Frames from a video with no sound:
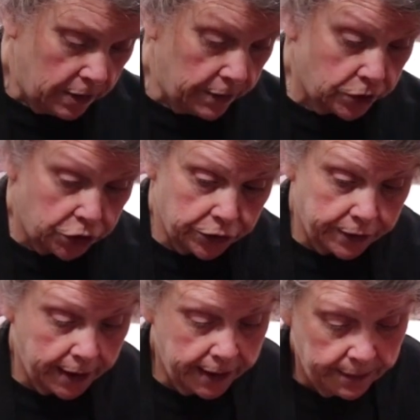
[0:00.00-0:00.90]
There's sure
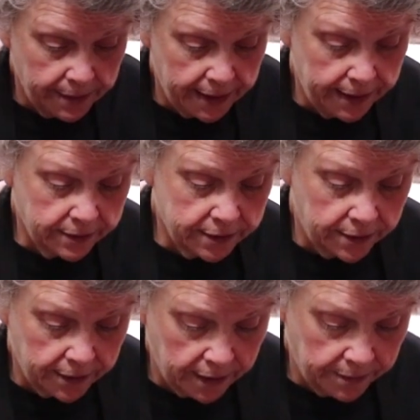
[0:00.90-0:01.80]
not anybody else
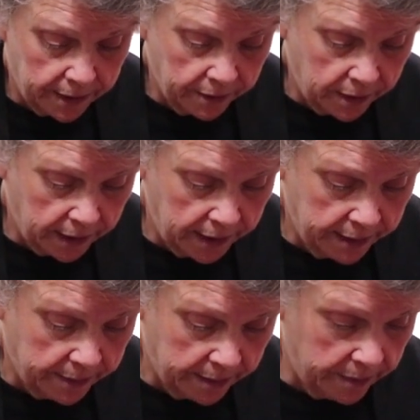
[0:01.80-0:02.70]
going to come along and clean
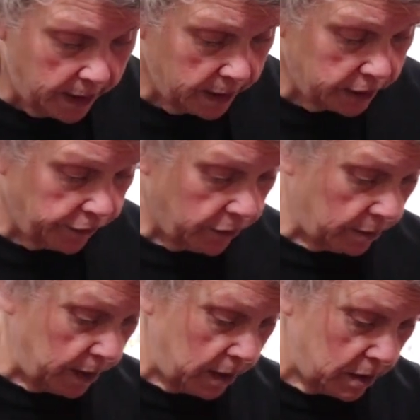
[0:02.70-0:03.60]
up my mess
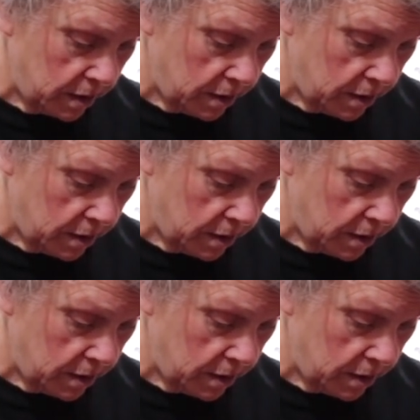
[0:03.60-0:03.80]
for me.